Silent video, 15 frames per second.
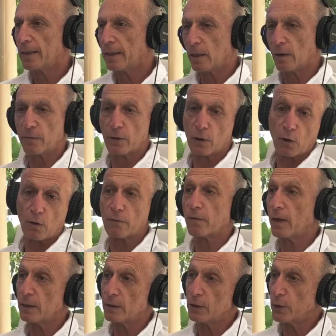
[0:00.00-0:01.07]
If your
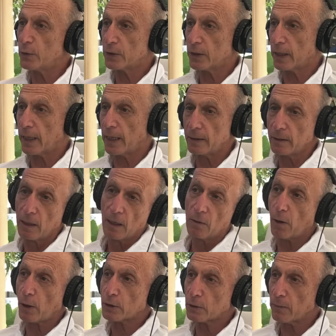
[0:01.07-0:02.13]
girlfriend's using it,
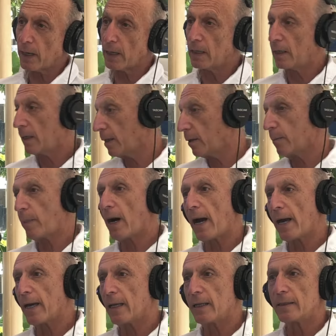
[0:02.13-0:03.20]
looks great, you
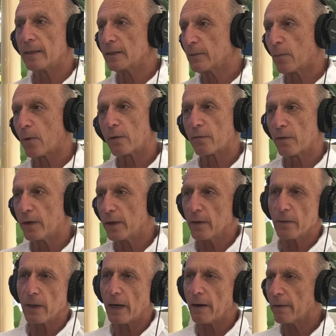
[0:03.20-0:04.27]
buy it, it doesn't work for
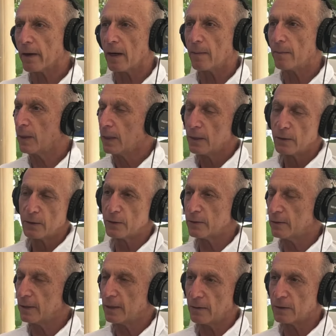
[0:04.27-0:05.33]
you. How come?
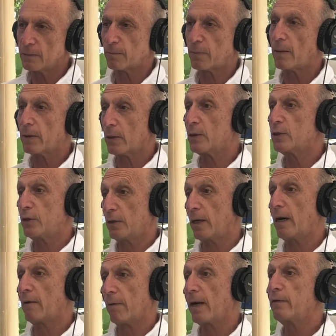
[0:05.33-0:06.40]
It's probably because you're
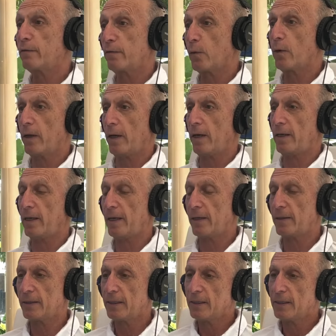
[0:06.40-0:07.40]
not right for it. So I get